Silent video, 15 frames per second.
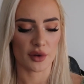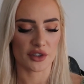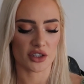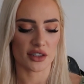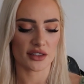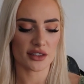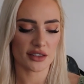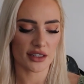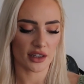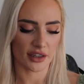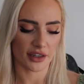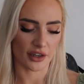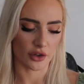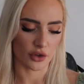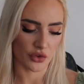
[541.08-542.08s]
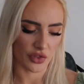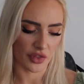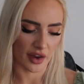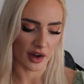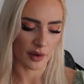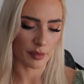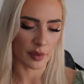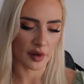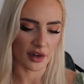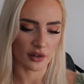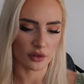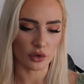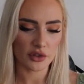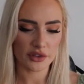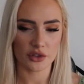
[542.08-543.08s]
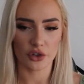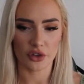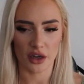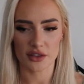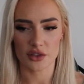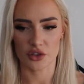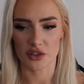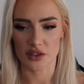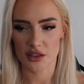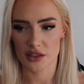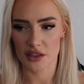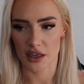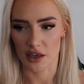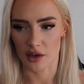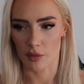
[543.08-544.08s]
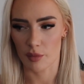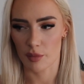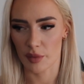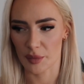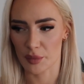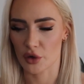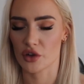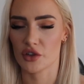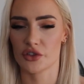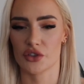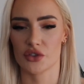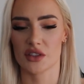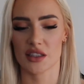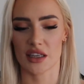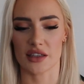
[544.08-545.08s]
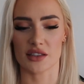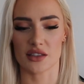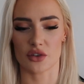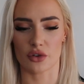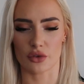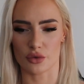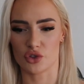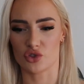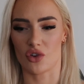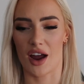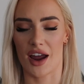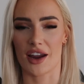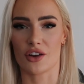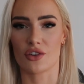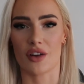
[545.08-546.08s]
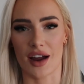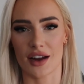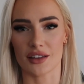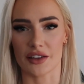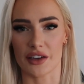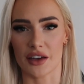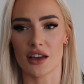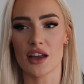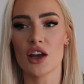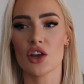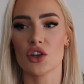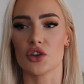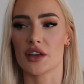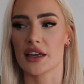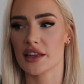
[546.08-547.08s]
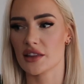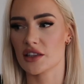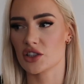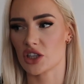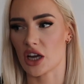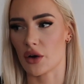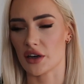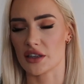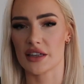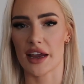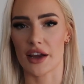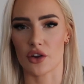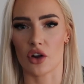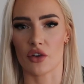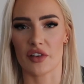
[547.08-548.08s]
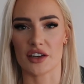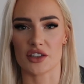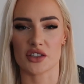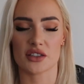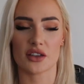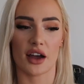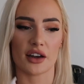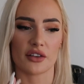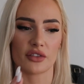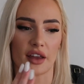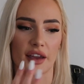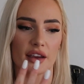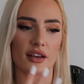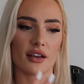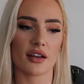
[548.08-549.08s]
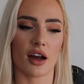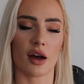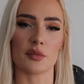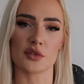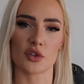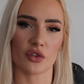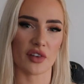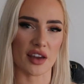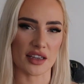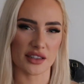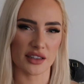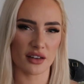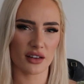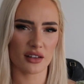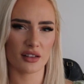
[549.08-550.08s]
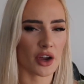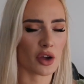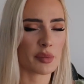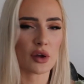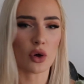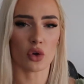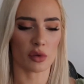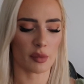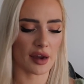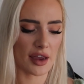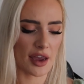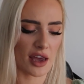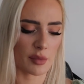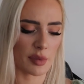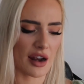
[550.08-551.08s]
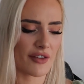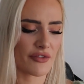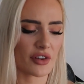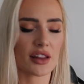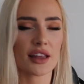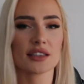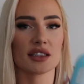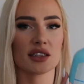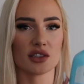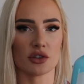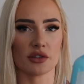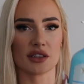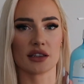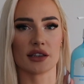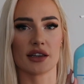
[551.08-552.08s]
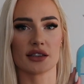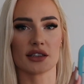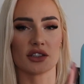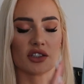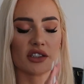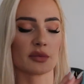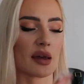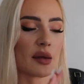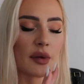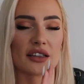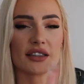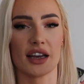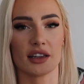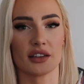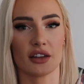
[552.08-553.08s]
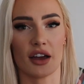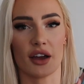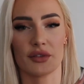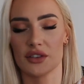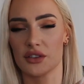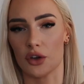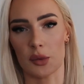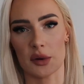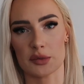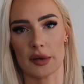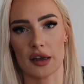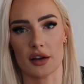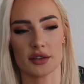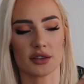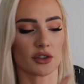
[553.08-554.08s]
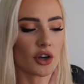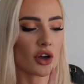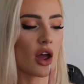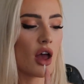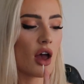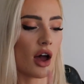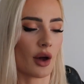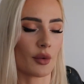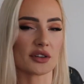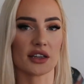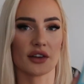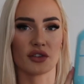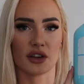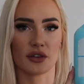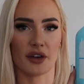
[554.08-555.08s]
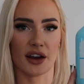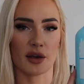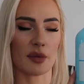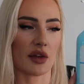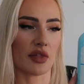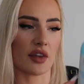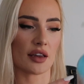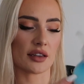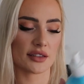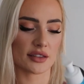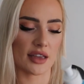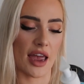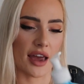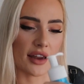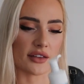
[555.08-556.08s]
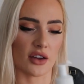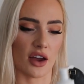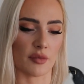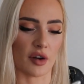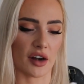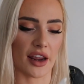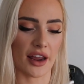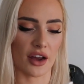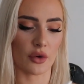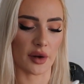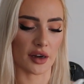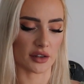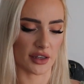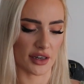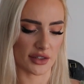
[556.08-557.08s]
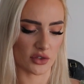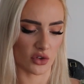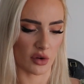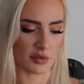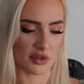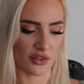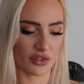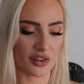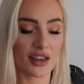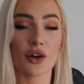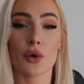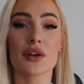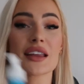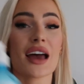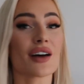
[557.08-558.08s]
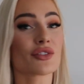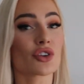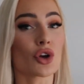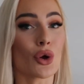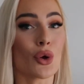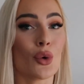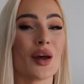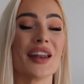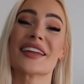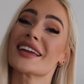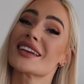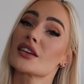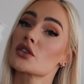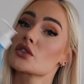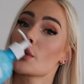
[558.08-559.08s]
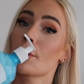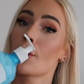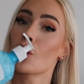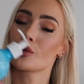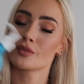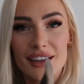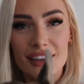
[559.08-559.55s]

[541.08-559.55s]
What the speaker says: which doesn't sound like a good thing, but it looks so nice on your skin. But because your skin's not all dry and crackly, you get in the shower to take it off and it just kind of like comes off easier. That could be all in my head, but I feel like since using this, it's just made my tan life so much better. So I would definitely recommend this, and I'm running out quickly, so I'm definitely going to have to go and get some more.